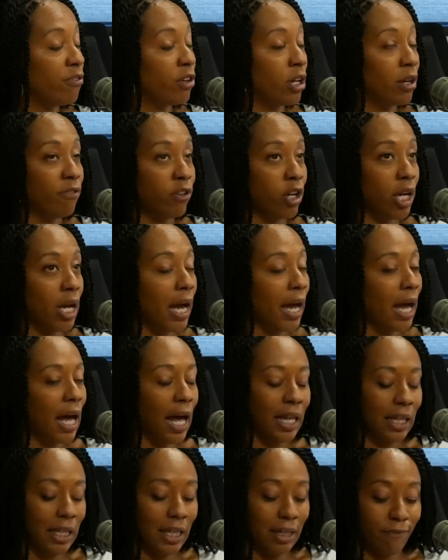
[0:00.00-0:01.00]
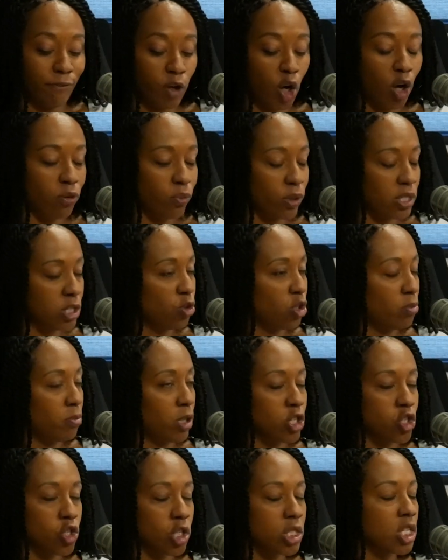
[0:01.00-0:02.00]
very, very highly involved with student
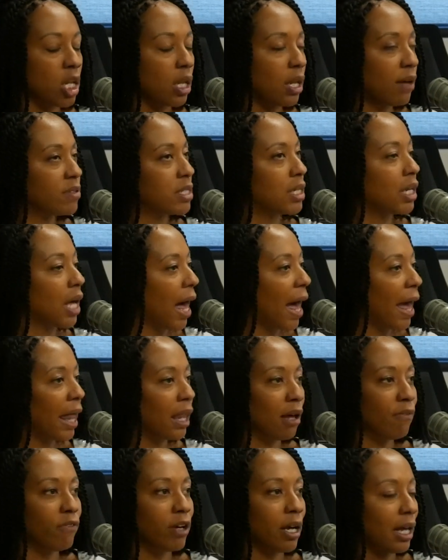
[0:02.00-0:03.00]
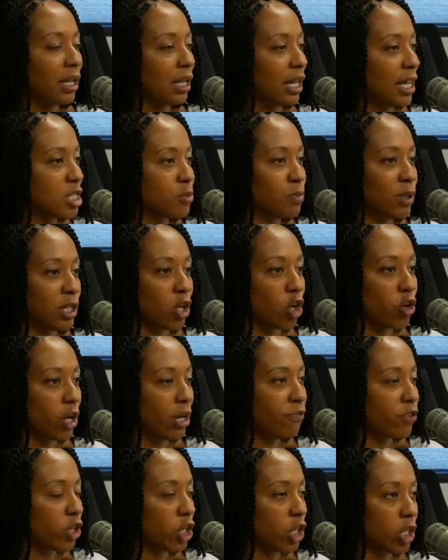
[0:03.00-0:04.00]
ministries. She loves it. I love it. It's been
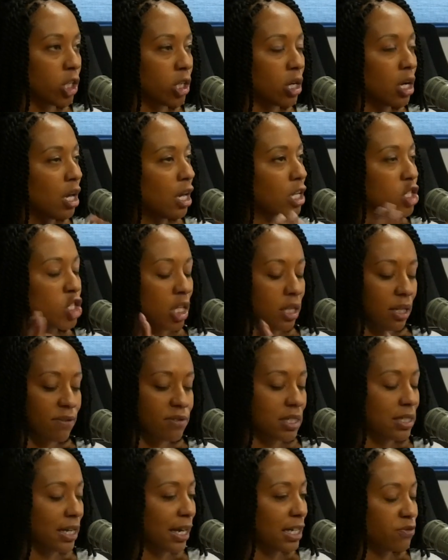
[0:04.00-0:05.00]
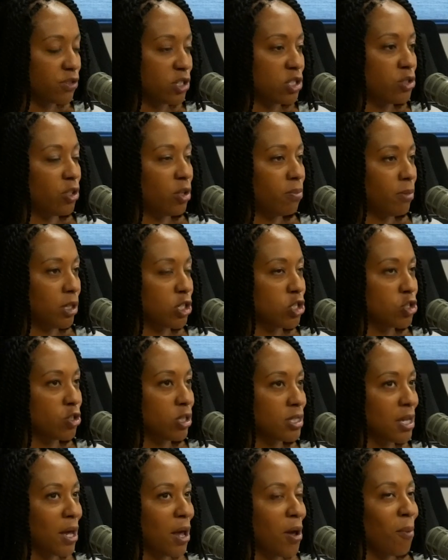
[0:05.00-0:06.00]
great for her. She lives and dies for student
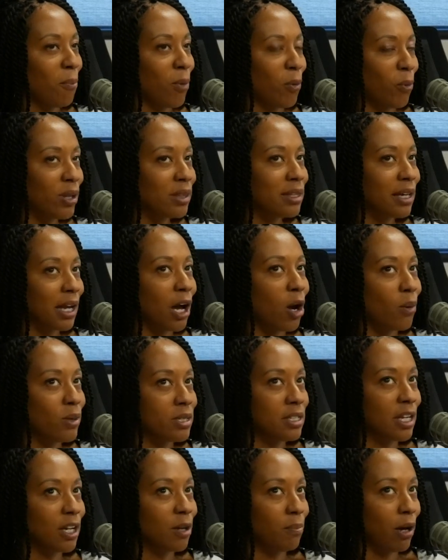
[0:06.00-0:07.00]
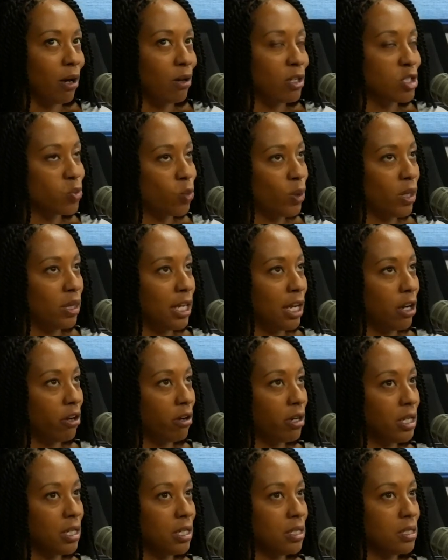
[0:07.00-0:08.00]
ministries. But one thing I always think about is when
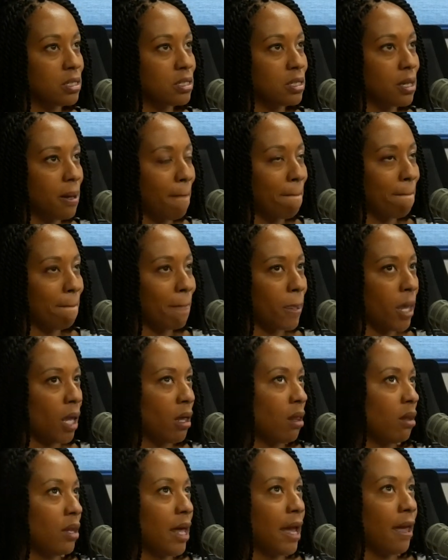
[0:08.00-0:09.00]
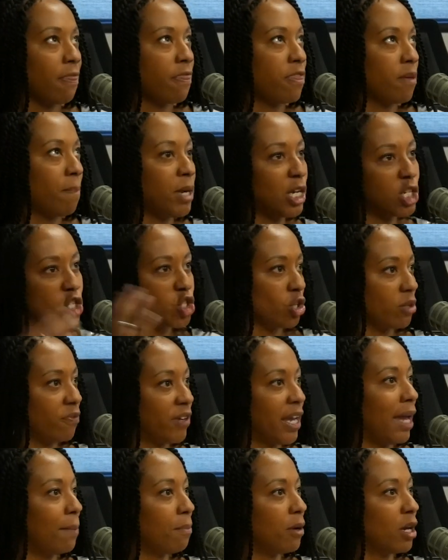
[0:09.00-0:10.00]
there is like the picture
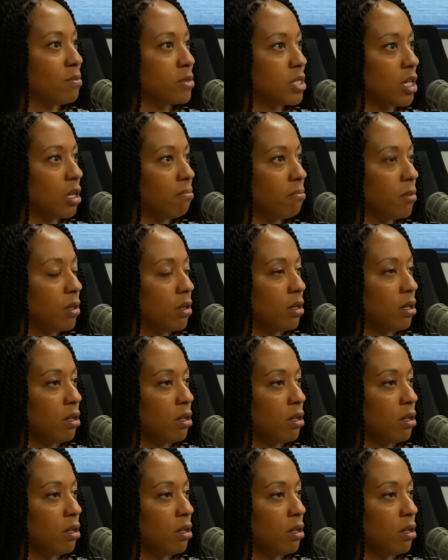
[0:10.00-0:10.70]
of camp comes up.